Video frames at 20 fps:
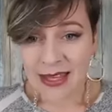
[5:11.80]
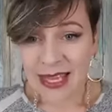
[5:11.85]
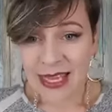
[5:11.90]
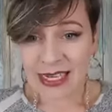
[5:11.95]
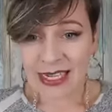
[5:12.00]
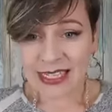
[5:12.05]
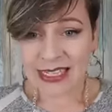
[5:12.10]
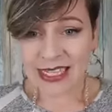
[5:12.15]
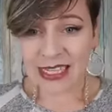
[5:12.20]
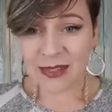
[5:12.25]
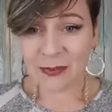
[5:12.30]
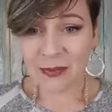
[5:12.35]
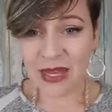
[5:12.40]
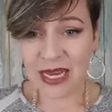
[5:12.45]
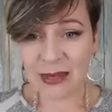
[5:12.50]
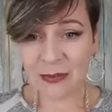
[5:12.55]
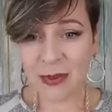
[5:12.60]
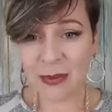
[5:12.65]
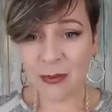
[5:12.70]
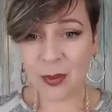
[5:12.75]
Candace says
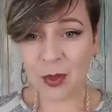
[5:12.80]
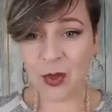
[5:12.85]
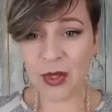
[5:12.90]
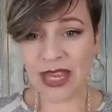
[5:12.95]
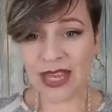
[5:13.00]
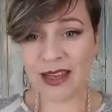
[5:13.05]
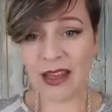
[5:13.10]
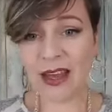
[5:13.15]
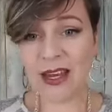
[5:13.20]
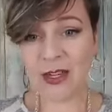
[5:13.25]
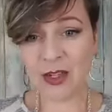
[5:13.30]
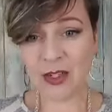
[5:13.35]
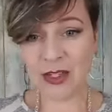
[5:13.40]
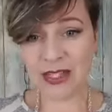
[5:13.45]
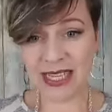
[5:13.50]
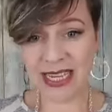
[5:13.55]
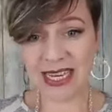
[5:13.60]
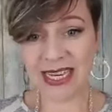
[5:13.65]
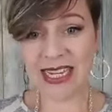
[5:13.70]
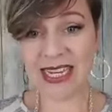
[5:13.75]
many people like
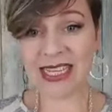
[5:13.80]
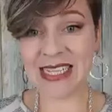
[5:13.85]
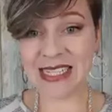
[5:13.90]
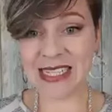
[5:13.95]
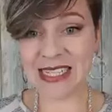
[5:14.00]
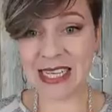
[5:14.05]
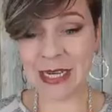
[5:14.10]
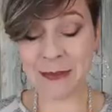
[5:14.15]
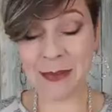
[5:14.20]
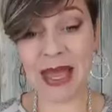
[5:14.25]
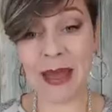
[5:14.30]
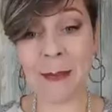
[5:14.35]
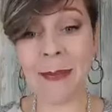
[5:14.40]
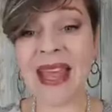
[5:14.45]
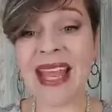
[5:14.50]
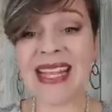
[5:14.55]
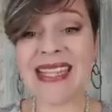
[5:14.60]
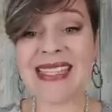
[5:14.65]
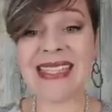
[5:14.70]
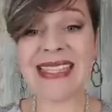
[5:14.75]
understated instead of bam.
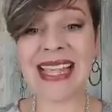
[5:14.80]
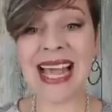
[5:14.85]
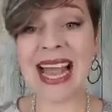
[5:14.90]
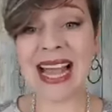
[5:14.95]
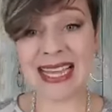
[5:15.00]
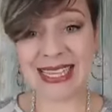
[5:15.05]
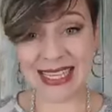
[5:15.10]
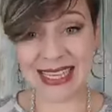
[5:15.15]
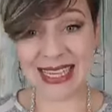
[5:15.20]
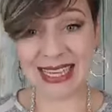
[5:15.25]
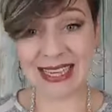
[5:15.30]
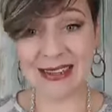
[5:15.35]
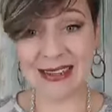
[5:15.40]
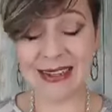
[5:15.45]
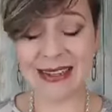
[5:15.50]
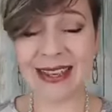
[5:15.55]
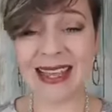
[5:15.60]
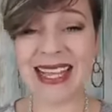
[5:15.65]
Exactly.